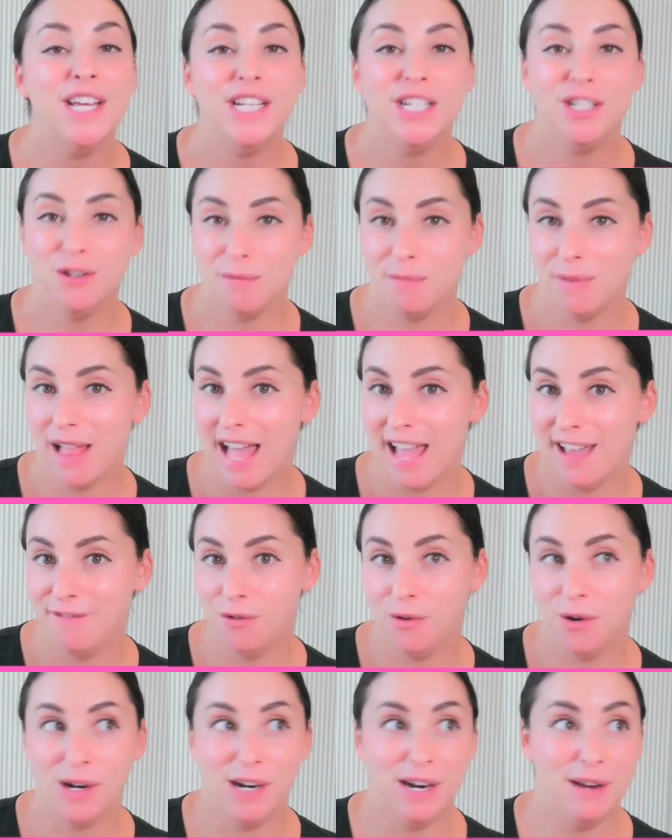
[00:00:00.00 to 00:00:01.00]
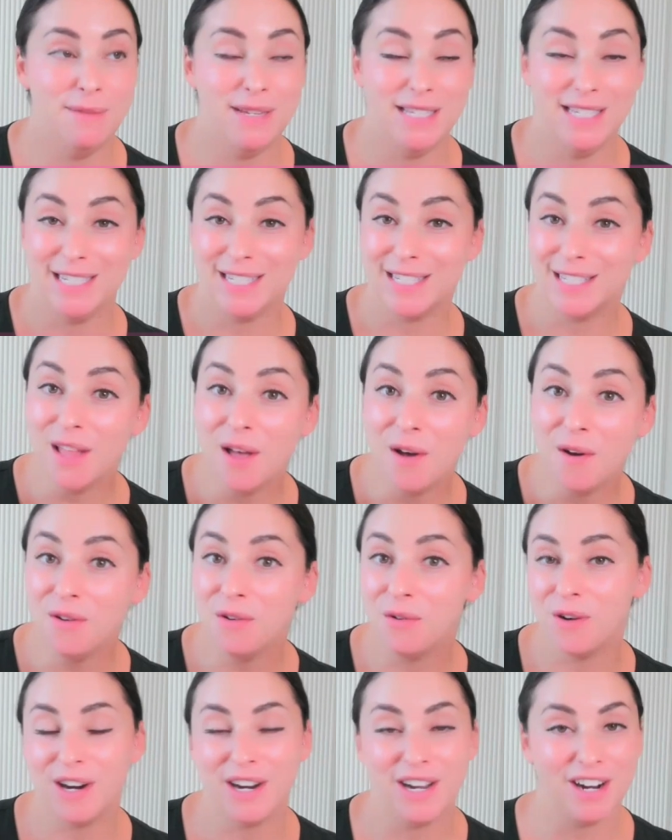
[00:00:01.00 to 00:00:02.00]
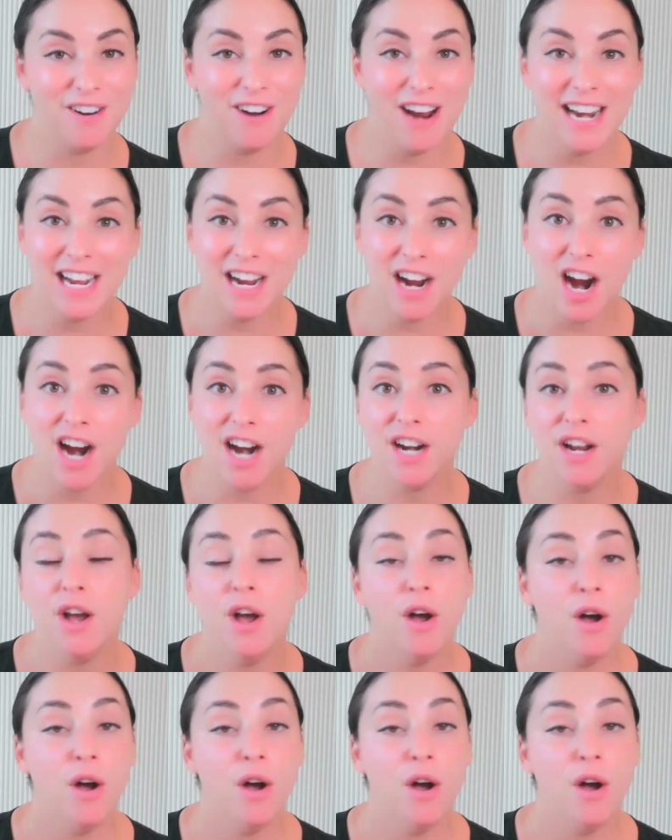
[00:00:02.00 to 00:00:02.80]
to apply for a business loan or a credit card,